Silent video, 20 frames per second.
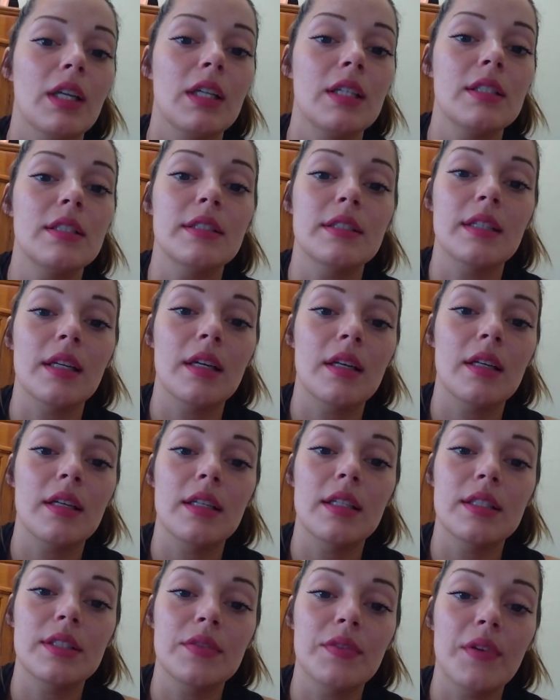is
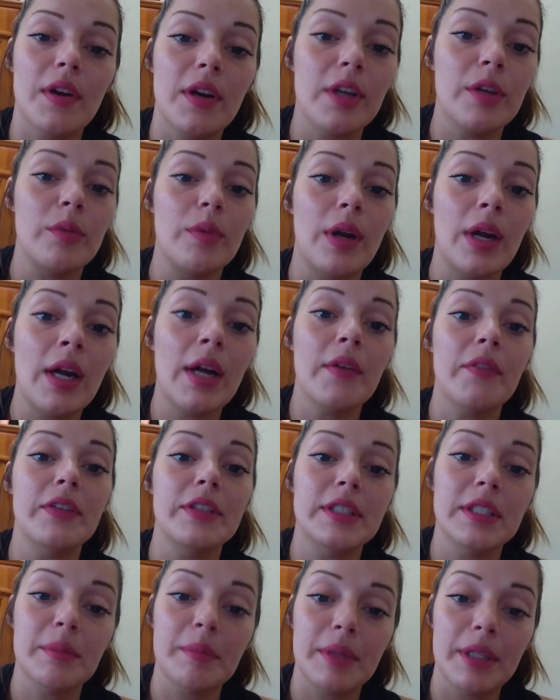very rare
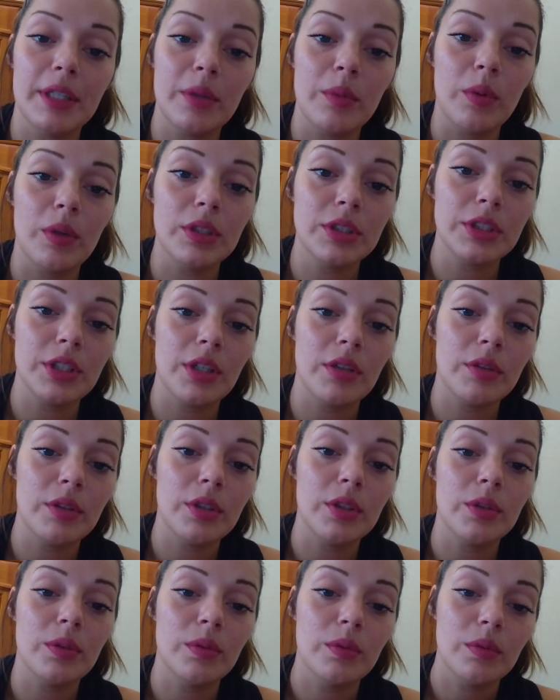for somebody to want to go
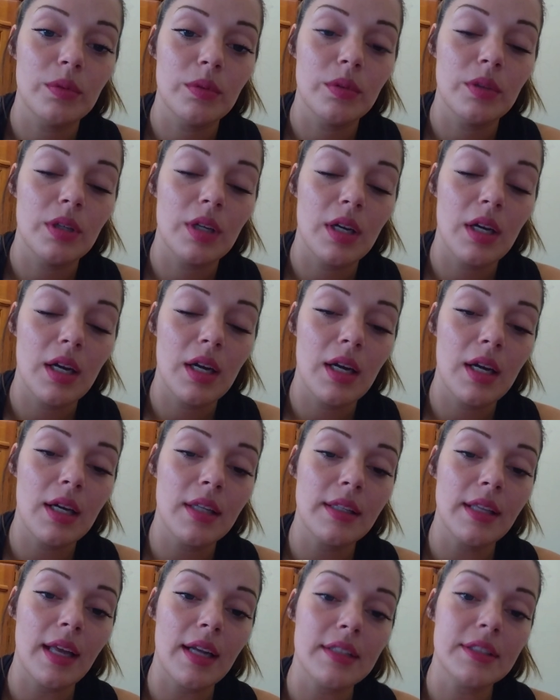do.
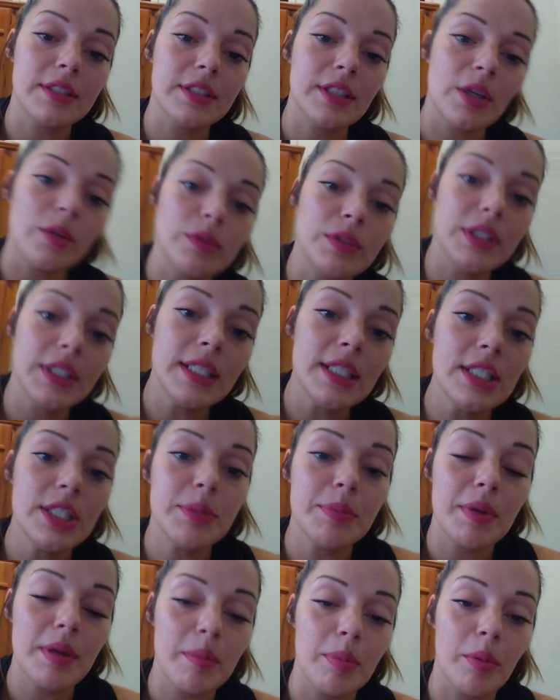And that is to go
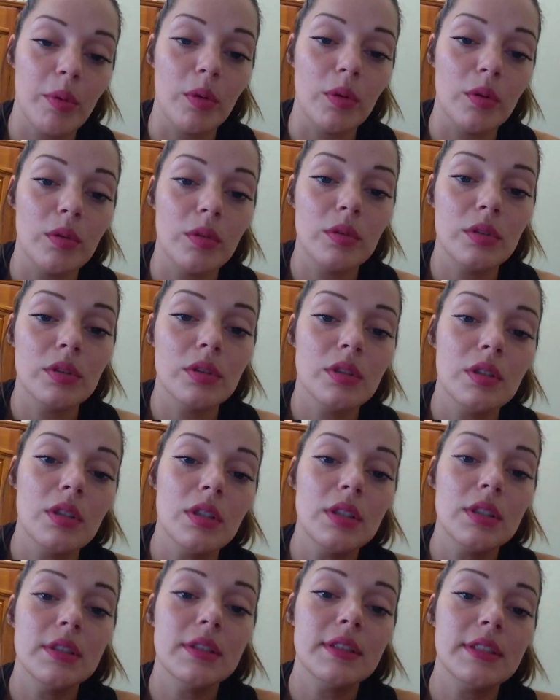teach people
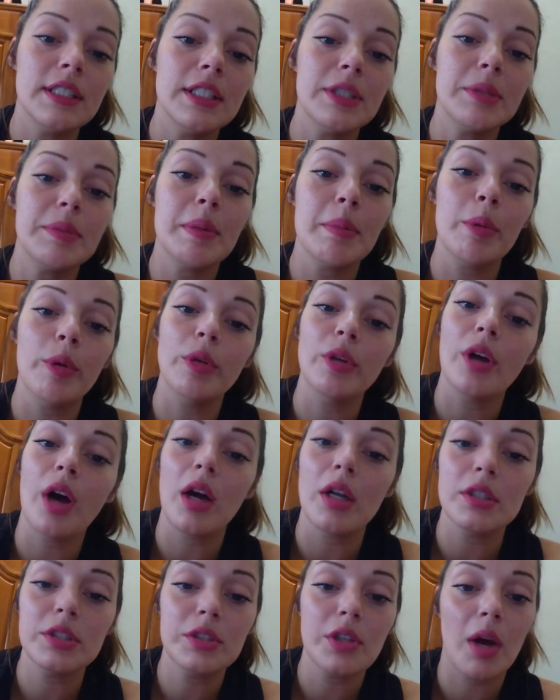
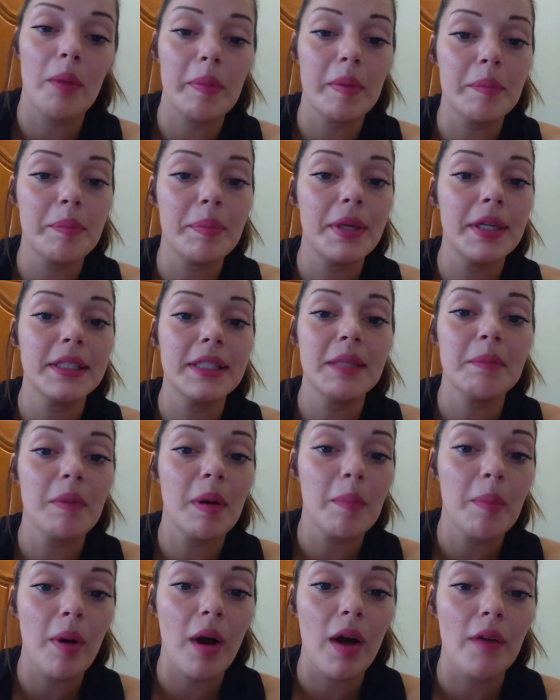nonstop and pick them
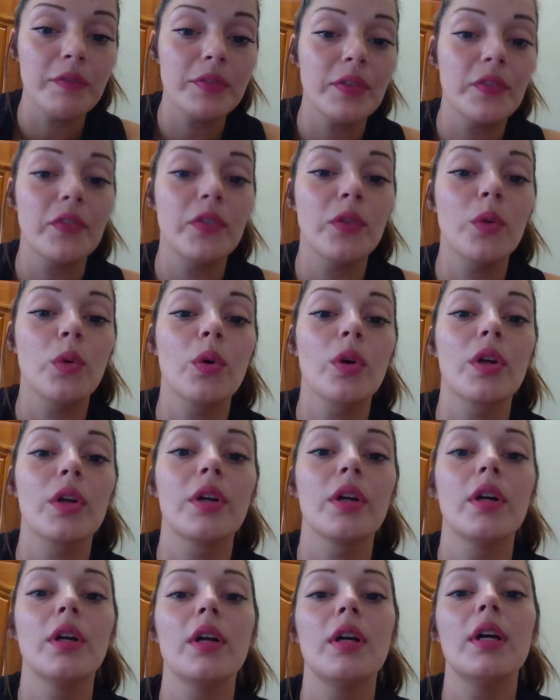up off the
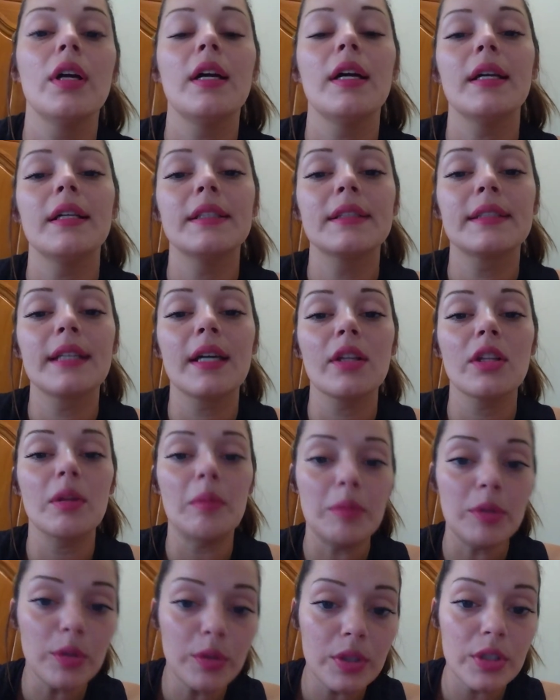floor and tell
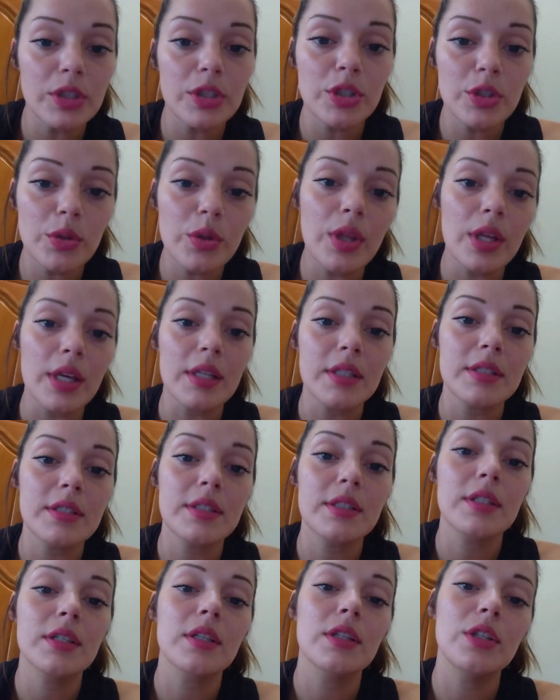them, "You can do
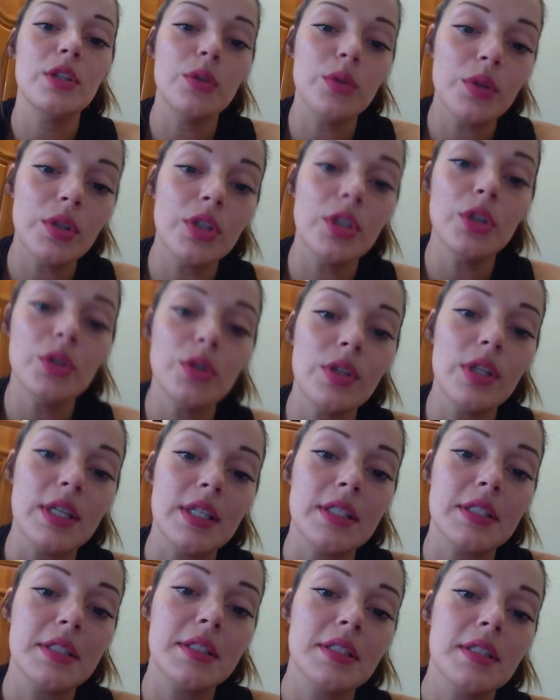this. You can do
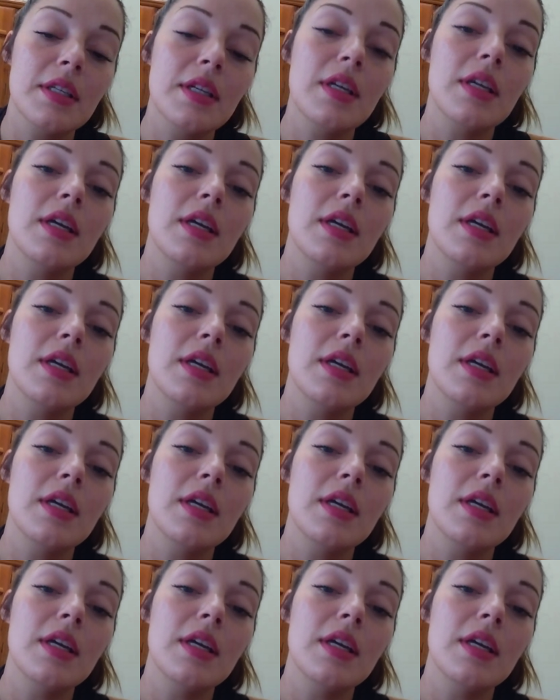this."